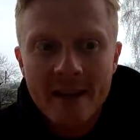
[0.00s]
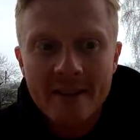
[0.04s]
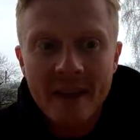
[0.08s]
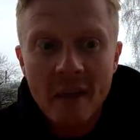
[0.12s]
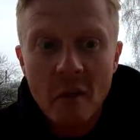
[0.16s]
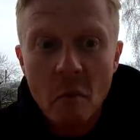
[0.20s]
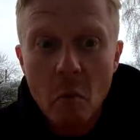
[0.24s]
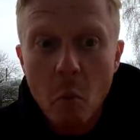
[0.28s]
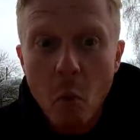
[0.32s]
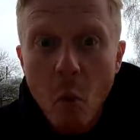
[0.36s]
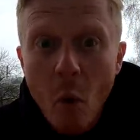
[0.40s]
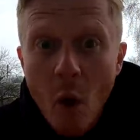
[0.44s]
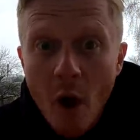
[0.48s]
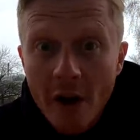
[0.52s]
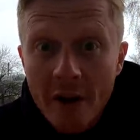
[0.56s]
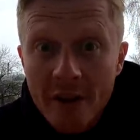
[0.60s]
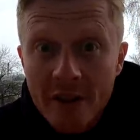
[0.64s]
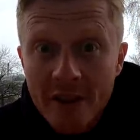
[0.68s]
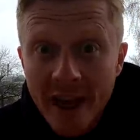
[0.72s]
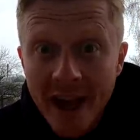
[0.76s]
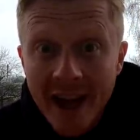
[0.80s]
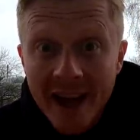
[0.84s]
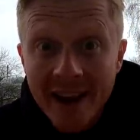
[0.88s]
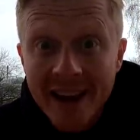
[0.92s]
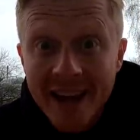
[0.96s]
They
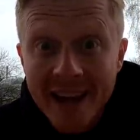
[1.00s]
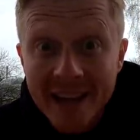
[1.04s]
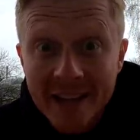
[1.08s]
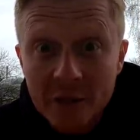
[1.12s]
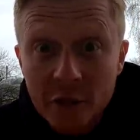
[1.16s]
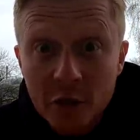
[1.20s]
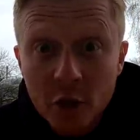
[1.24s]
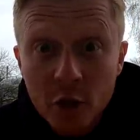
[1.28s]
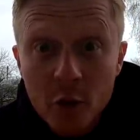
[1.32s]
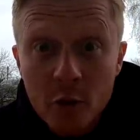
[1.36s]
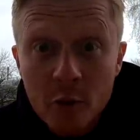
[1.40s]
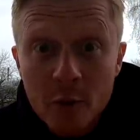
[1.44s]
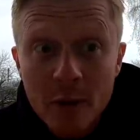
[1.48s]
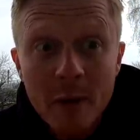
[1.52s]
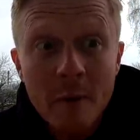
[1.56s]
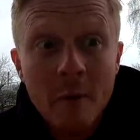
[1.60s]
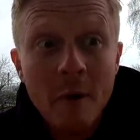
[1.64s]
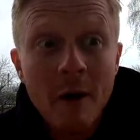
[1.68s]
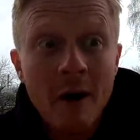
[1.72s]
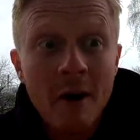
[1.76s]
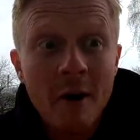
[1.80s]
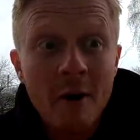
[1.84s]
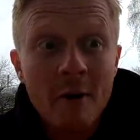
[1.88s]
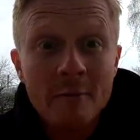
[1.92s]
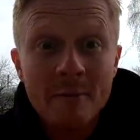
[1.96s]
won that leg
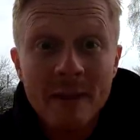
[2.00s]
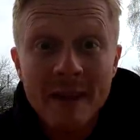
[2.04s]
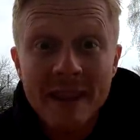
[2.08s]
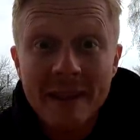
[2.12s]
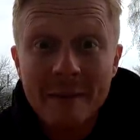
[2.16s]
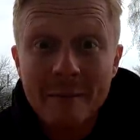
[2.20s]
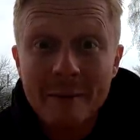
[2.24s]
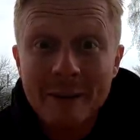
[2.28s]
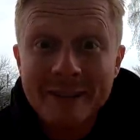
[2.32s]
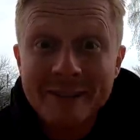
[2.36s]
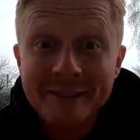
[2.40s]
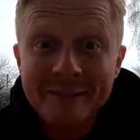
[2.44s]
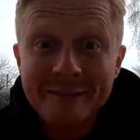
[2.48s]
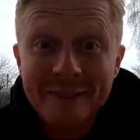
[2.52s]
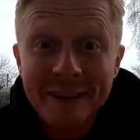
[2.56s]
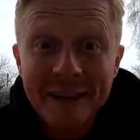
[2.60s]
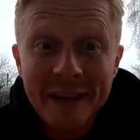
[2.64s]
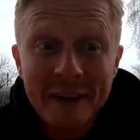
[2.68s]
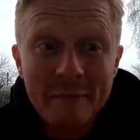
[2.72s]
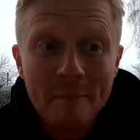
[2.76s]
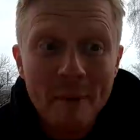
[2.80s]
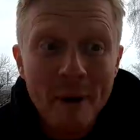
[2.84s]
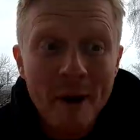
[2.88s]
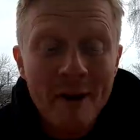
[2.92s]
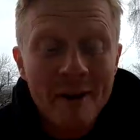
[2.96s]
2-0 at home, then they went to
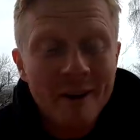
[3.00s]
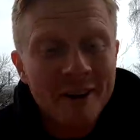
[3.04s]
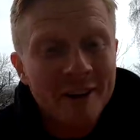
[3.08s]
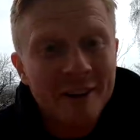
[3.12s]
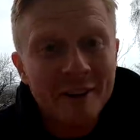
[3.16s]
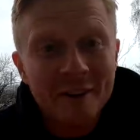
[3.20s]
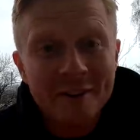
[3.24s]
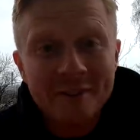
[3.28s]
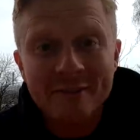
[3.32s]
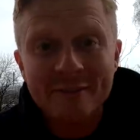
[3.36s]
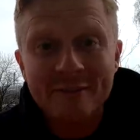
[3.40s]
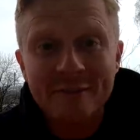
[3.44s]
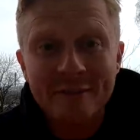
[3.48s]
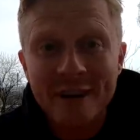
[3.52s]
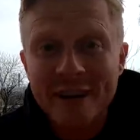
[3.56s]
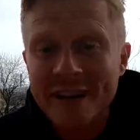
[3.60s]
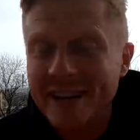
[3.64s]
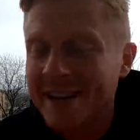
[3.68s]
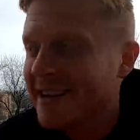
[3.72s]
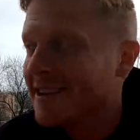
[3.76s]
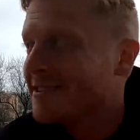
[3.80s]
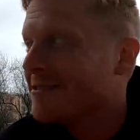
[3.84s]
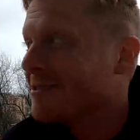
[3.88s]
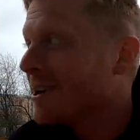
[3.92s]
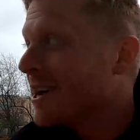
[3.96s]
Villa Park and lost
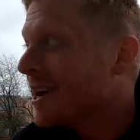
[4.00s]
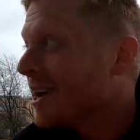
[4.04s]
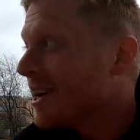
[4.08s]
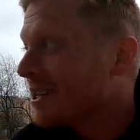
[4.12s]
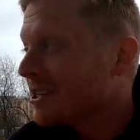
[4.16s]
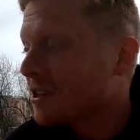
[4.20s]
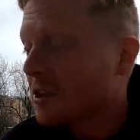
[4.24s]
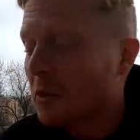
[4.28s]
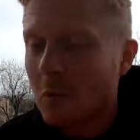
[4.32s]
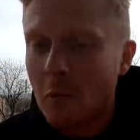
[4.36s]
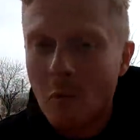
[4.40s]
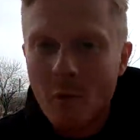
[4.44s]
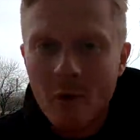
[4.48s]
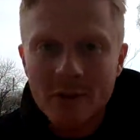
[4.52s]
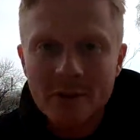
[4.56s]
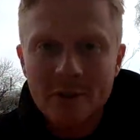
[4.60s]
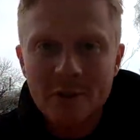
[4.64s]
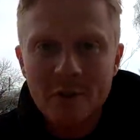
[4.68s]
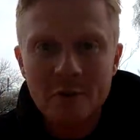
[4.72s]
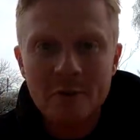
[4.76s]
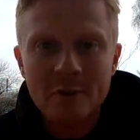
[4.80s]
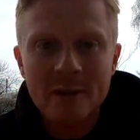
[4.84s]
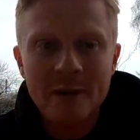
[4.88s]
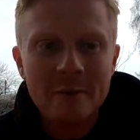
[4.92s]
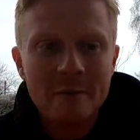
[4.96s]
3-0. So they won
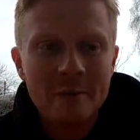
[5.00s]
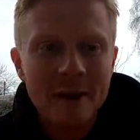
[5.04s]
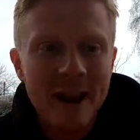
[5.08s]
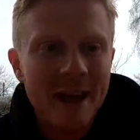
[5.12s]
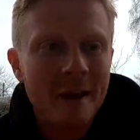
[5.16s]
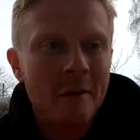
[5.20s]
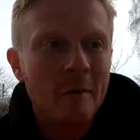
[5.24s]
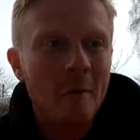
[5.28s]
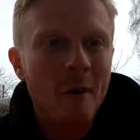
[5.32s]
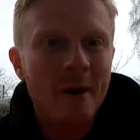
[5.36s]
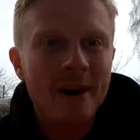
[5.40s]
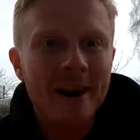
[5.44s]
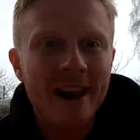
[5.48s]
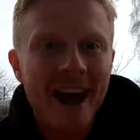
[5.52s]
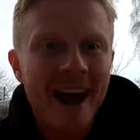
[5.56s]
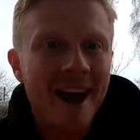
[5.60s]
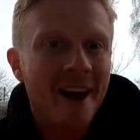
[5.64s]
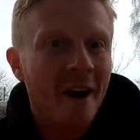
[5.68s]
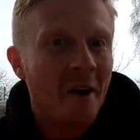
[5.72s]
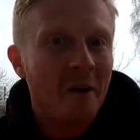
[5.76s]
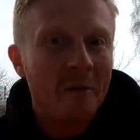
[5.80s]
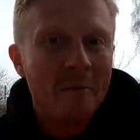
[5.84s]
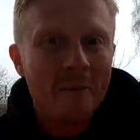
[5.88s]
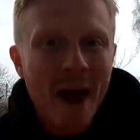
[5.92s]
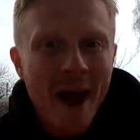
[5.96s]
2-0, leg one at
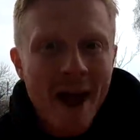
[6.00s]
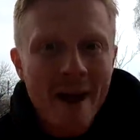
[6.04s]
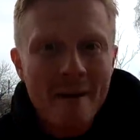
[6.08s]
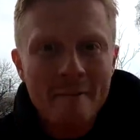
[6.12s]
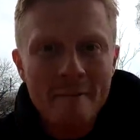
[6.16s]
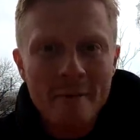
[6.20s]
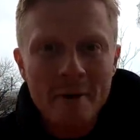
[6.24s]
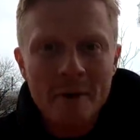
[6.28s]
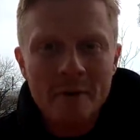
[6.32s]
home at